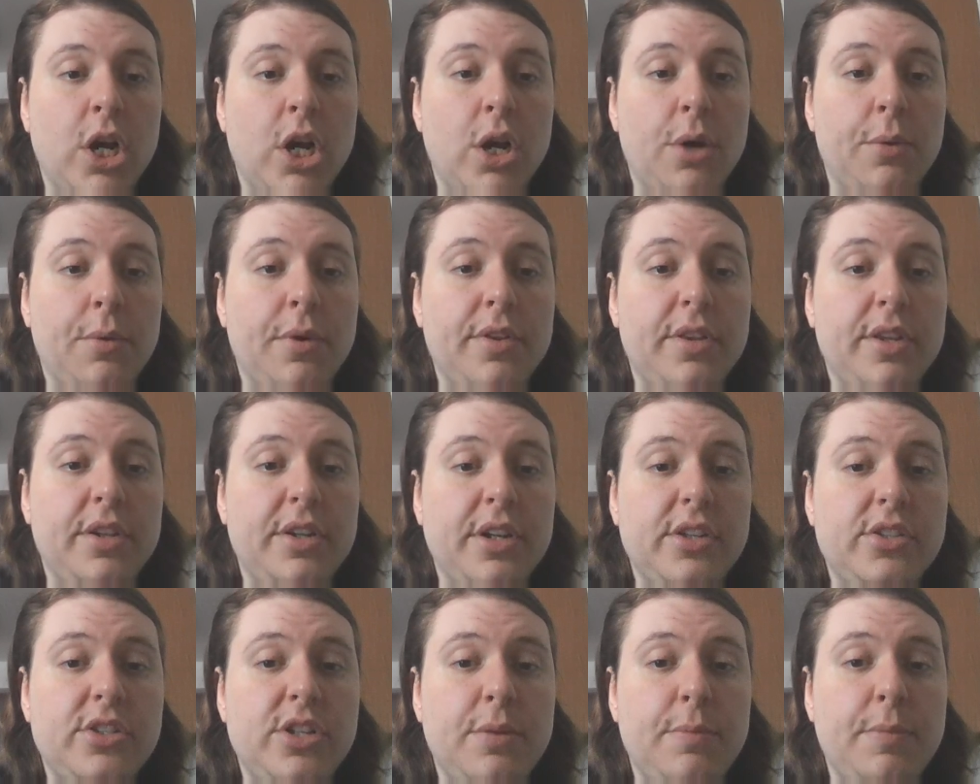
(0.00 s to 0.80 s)
Around the
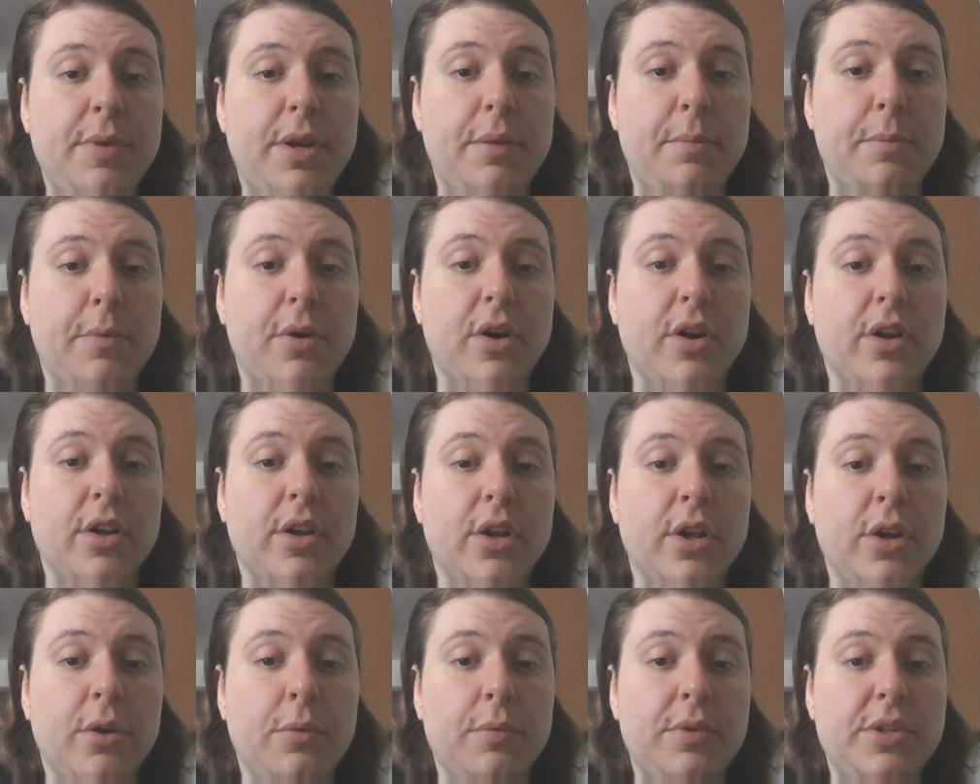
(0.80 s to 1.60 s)
19 minute mark,
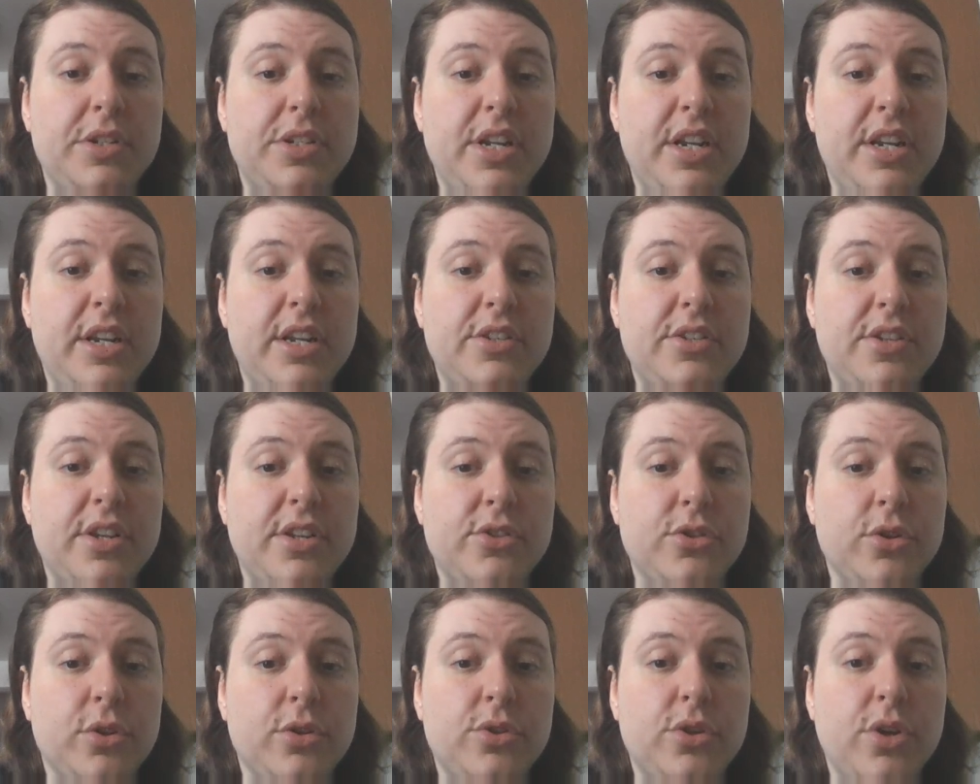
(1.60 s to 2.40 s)
when Dean and
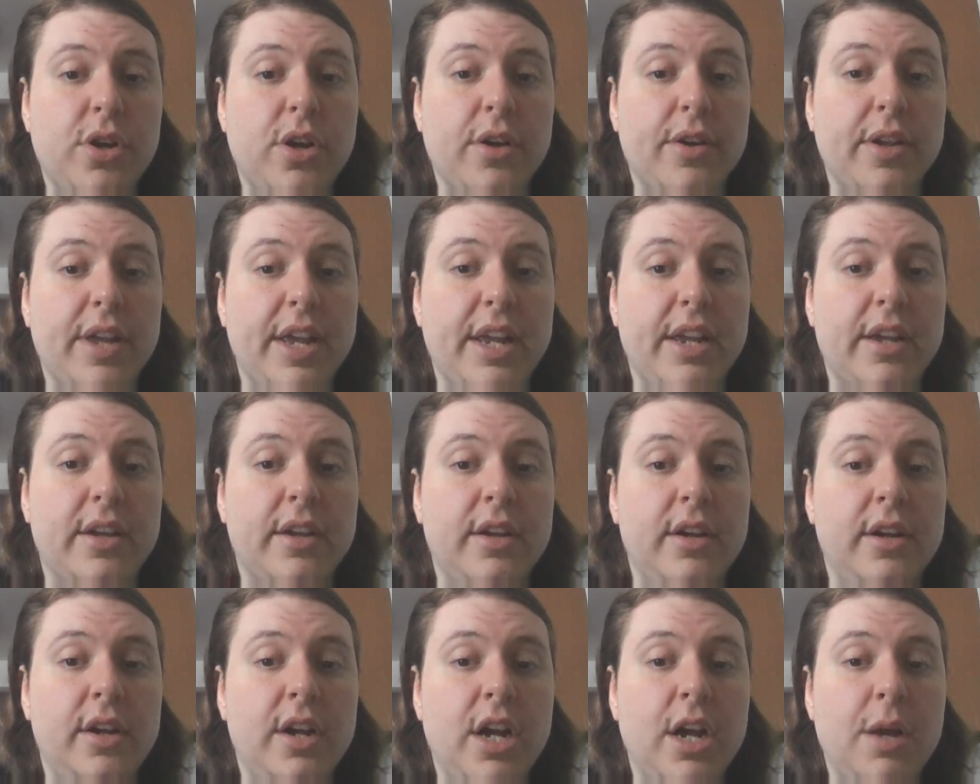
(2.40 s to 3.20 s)
Tessa are talking,
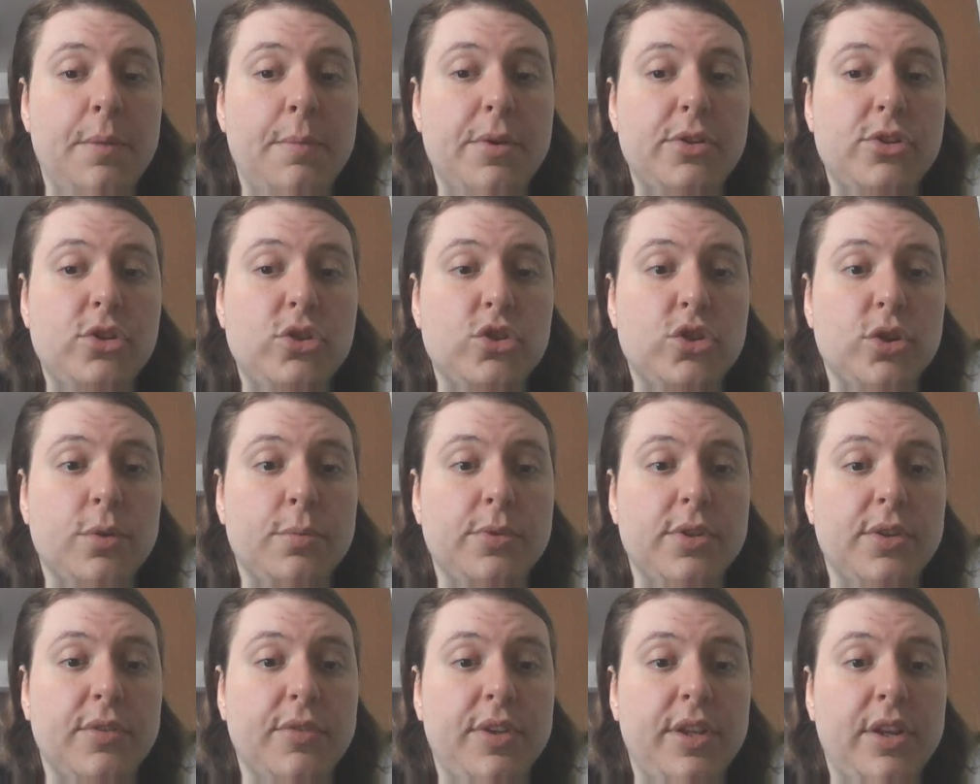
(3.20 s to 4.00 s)
a message
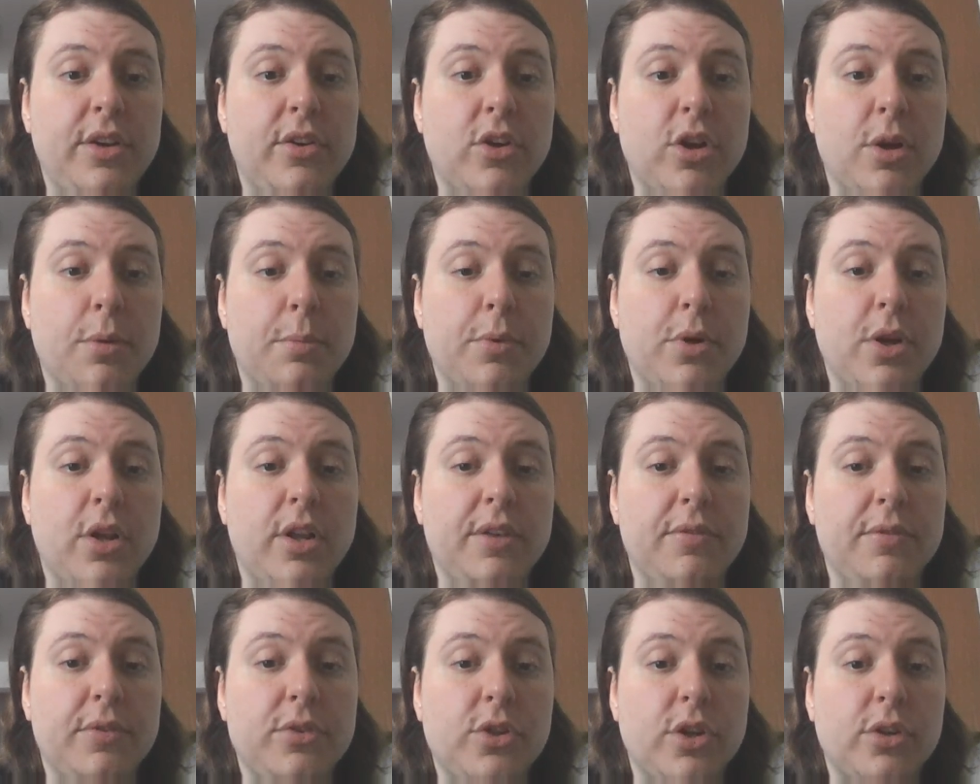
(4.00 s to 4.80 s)
comes over the intercom
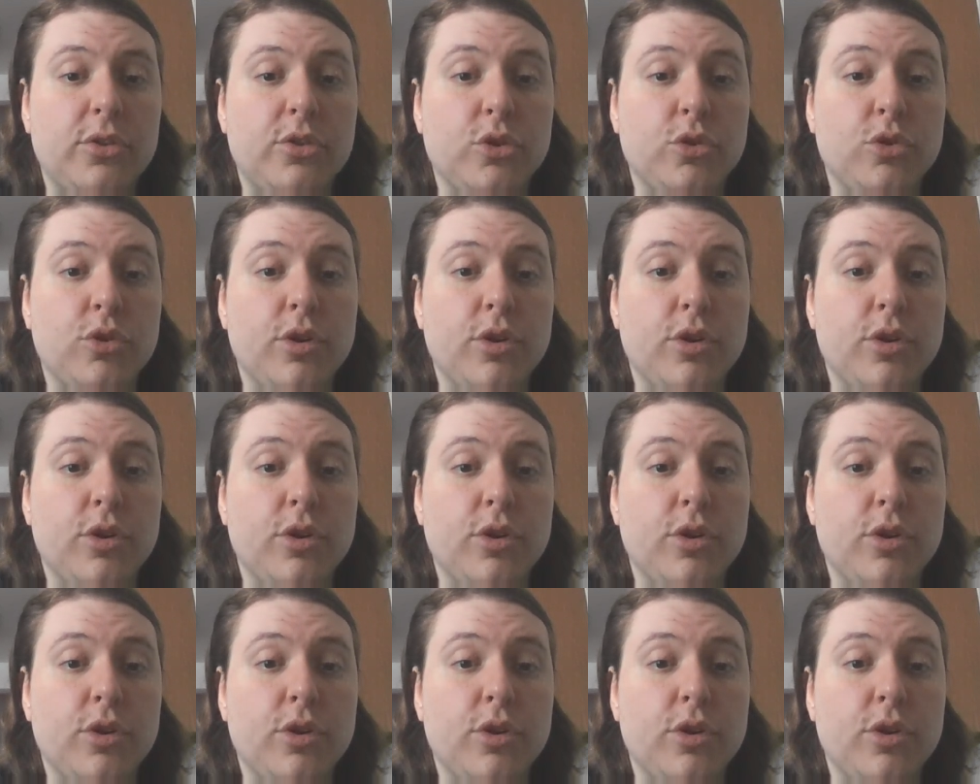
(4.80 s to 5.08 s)
calling for Dr.